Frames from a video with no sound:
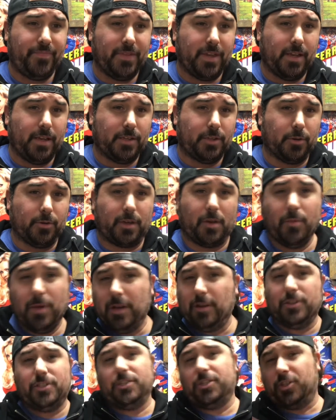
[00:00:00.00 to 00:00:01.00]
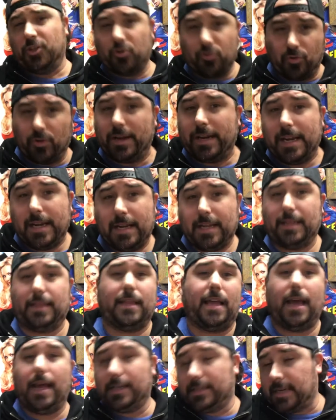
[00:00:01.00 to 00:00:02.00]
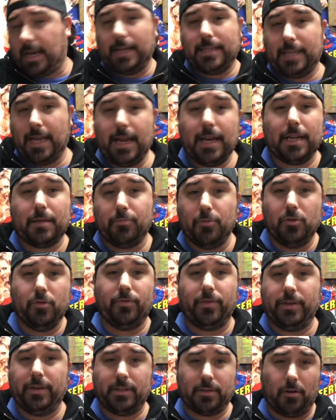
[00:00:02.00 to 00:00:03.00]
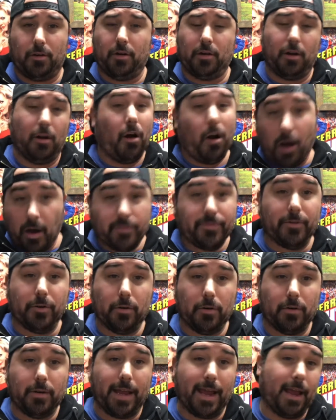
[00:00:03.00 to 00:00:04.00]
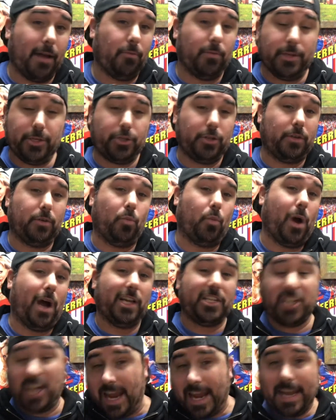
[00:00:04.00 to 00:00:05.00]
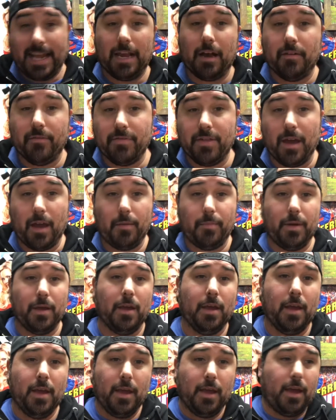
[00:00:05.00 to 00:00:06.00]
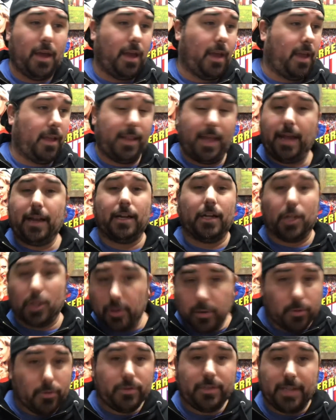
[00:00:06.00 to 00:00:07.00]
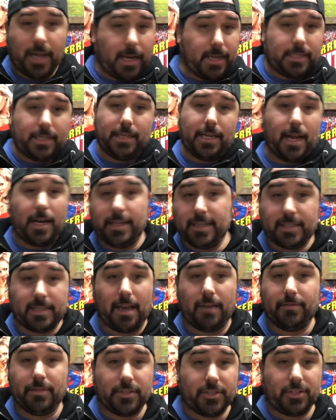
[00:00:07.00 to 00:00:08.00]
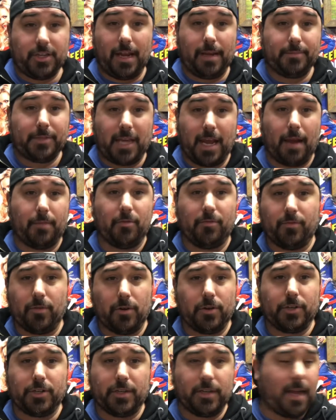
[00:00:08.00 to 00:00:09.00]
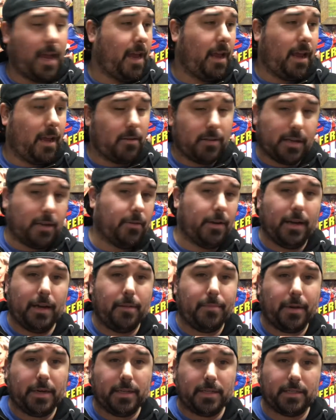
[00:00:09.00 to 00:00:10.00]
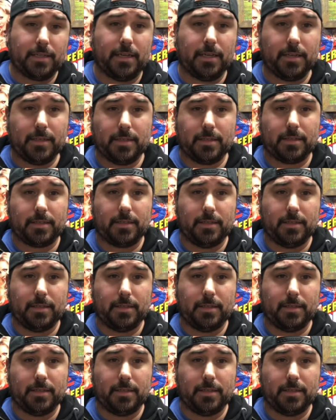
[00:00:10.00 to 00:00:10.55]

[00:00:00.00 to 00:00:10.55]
So can we all just agree that Titanic movies are awful and we shouldn't watch any of them? And that includes 1997's James Cameron version. I don't care what anybody says.